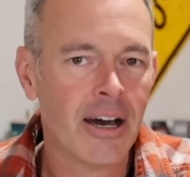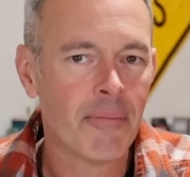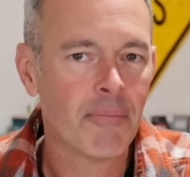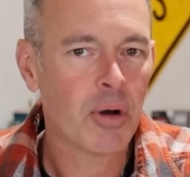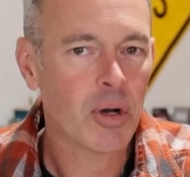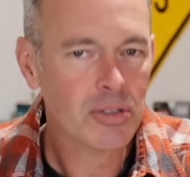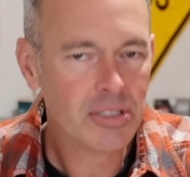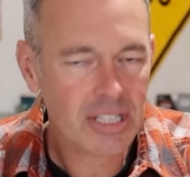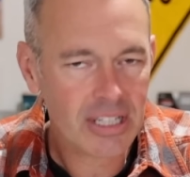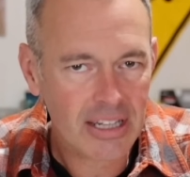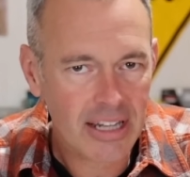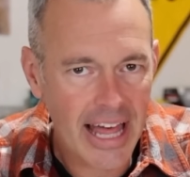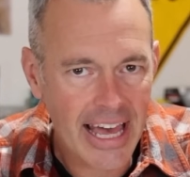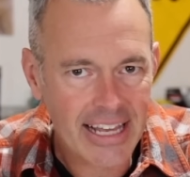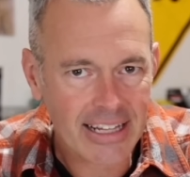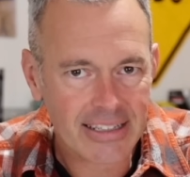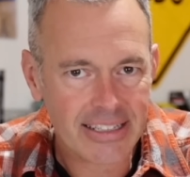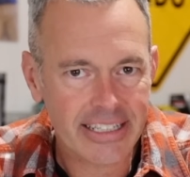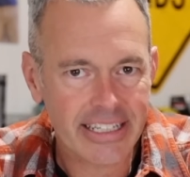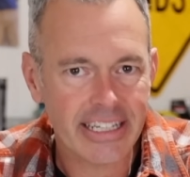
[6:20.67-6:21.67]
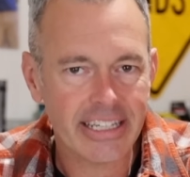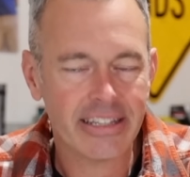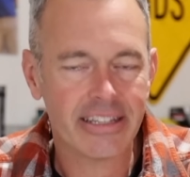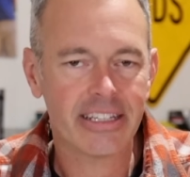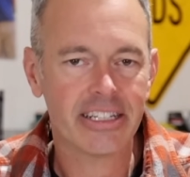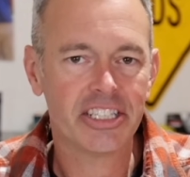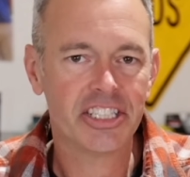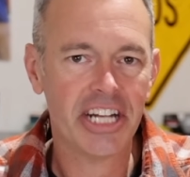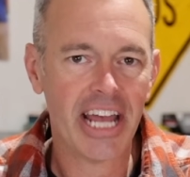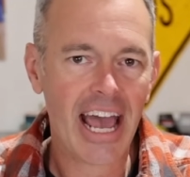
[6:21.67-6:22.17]
most likely
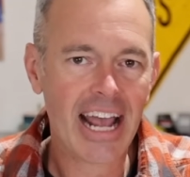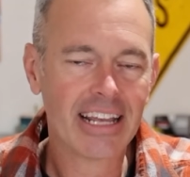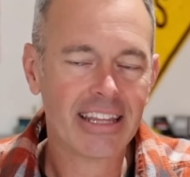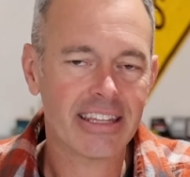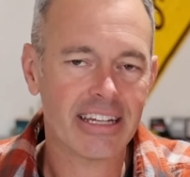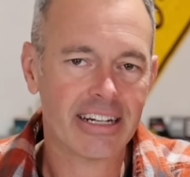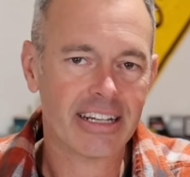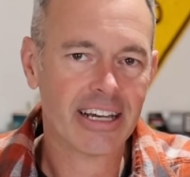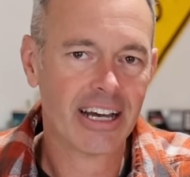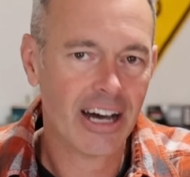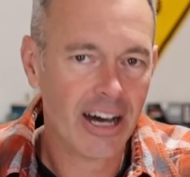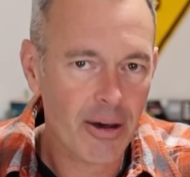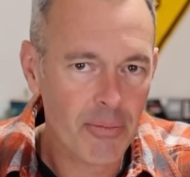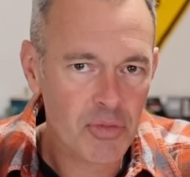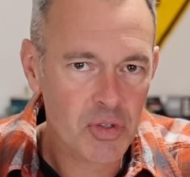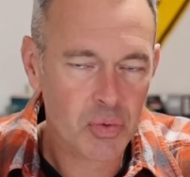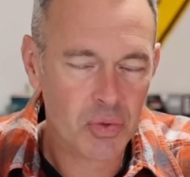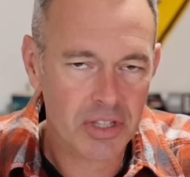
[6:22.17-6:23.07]
the jack that comes